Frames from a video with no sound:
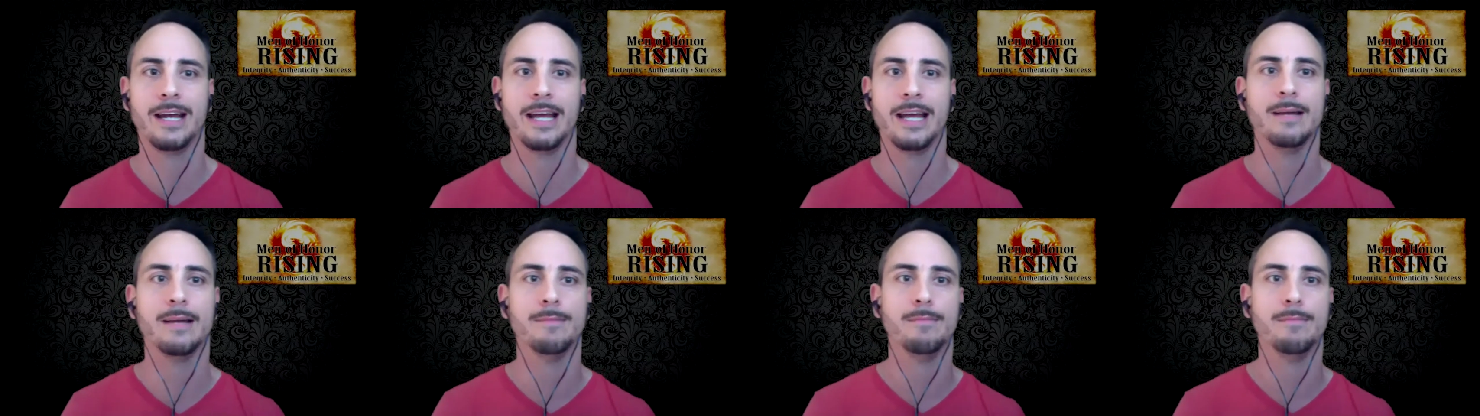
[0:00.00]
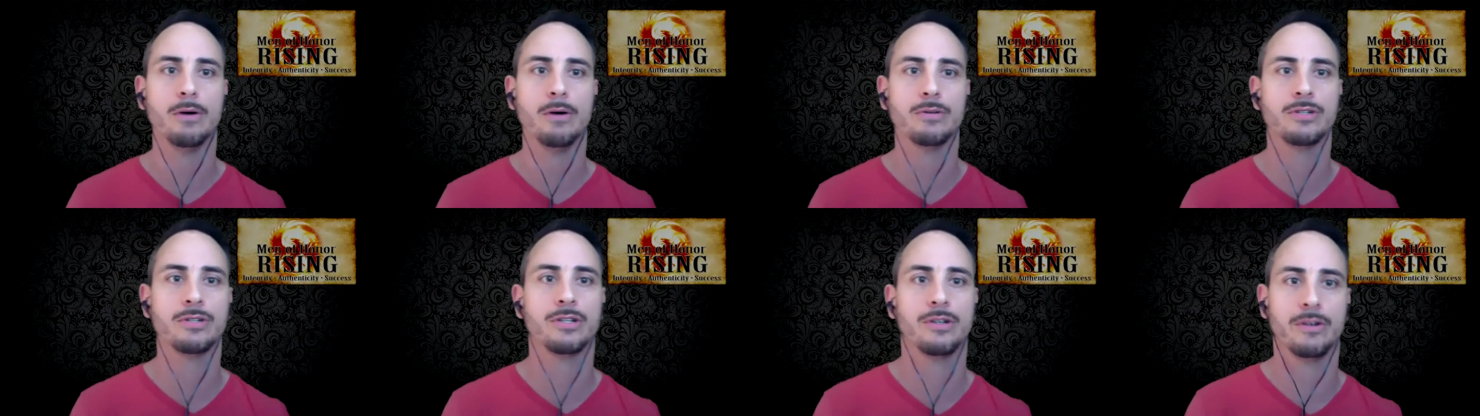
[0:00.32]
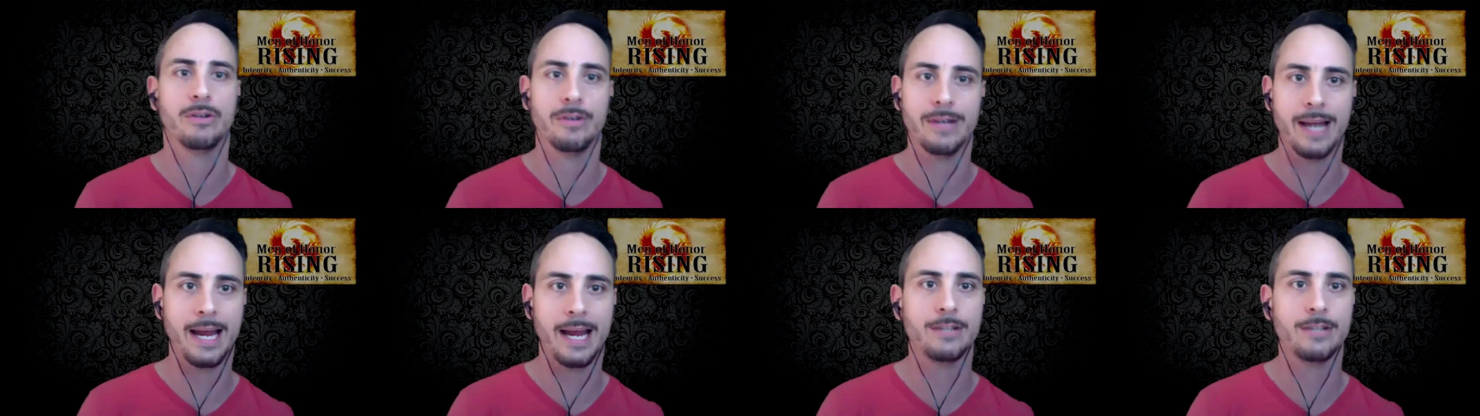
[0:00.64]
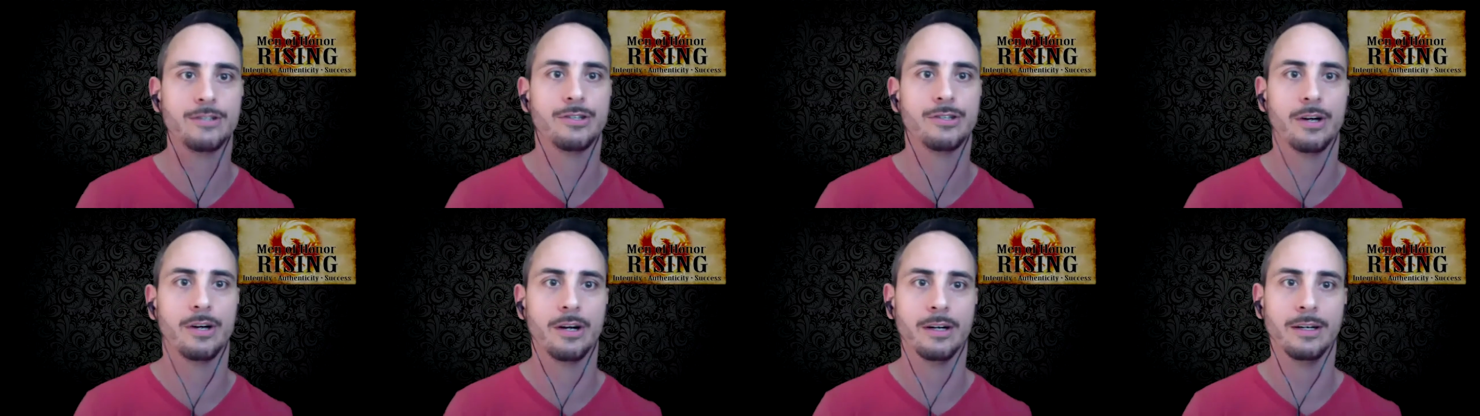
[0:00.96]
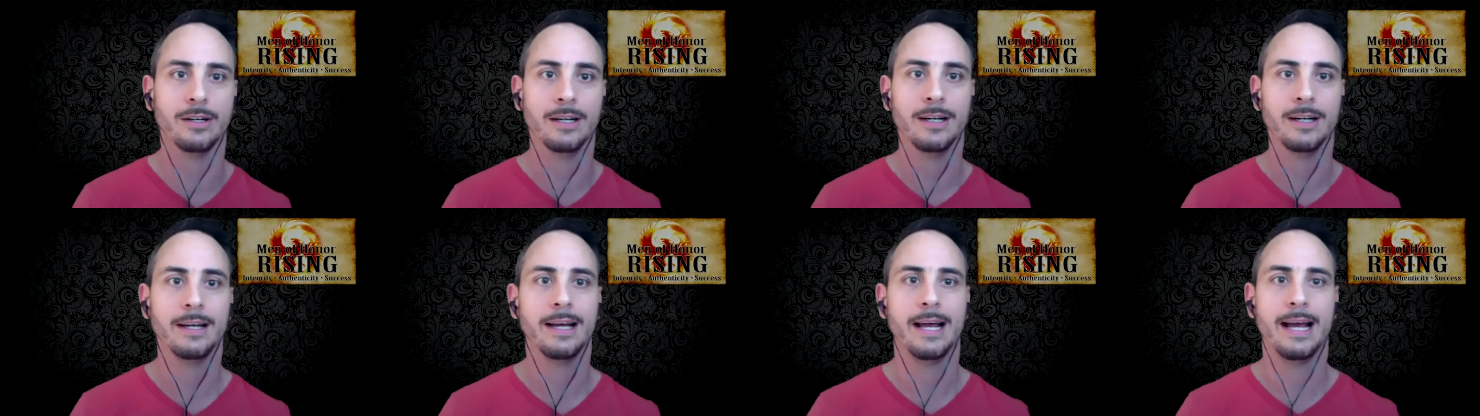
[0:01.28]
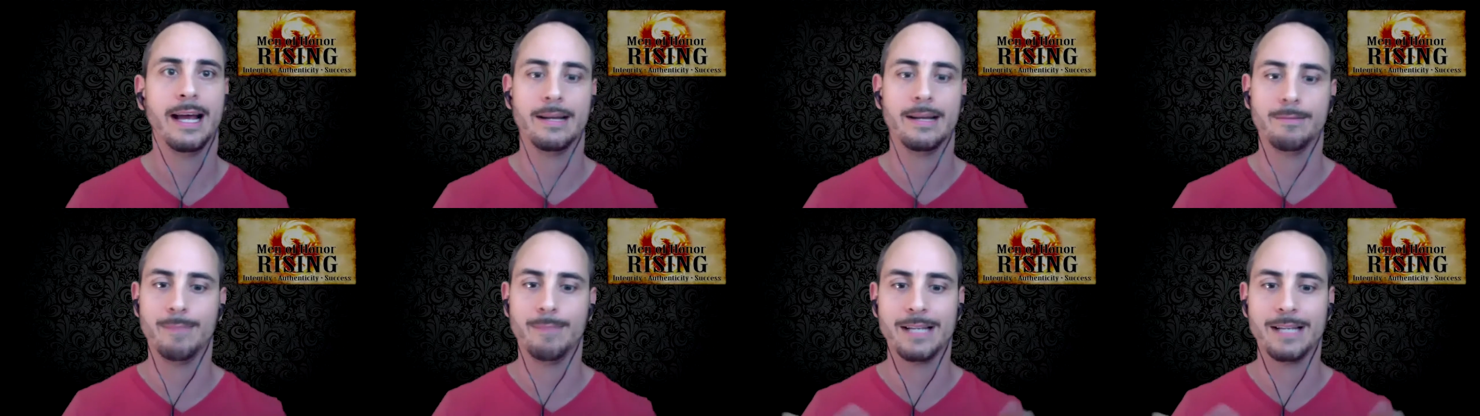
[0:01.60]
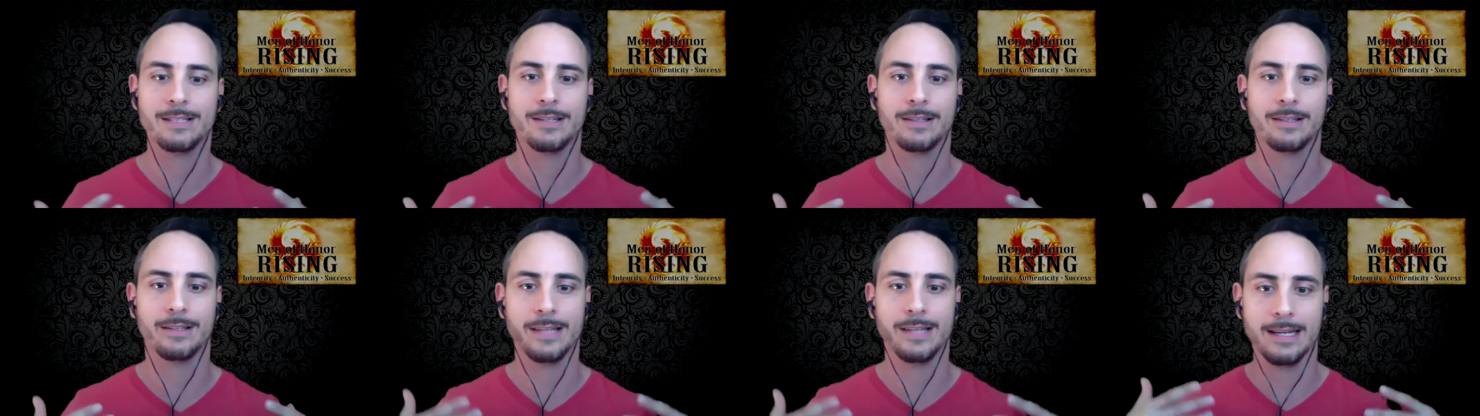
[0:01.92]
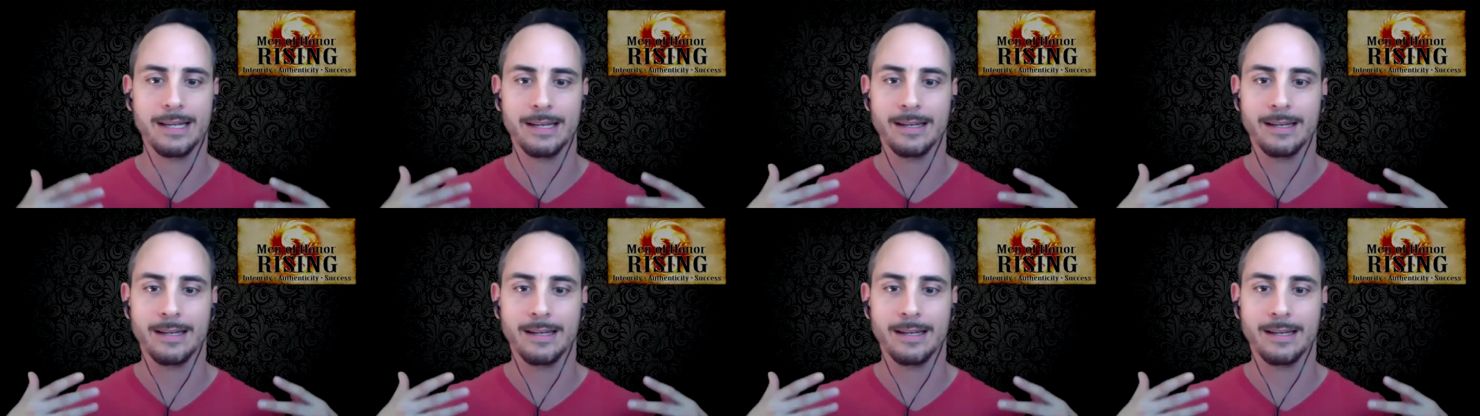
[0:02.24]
and emotional nature, and basically,